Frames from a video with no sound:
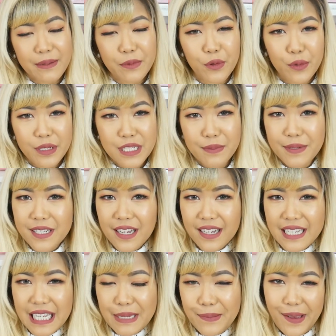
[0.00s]
I'm going to be
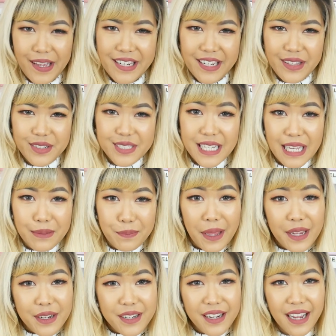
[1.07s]
talking about another Ted
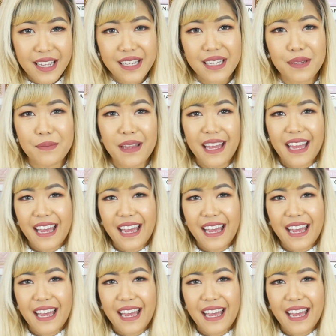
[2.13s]
Baker item,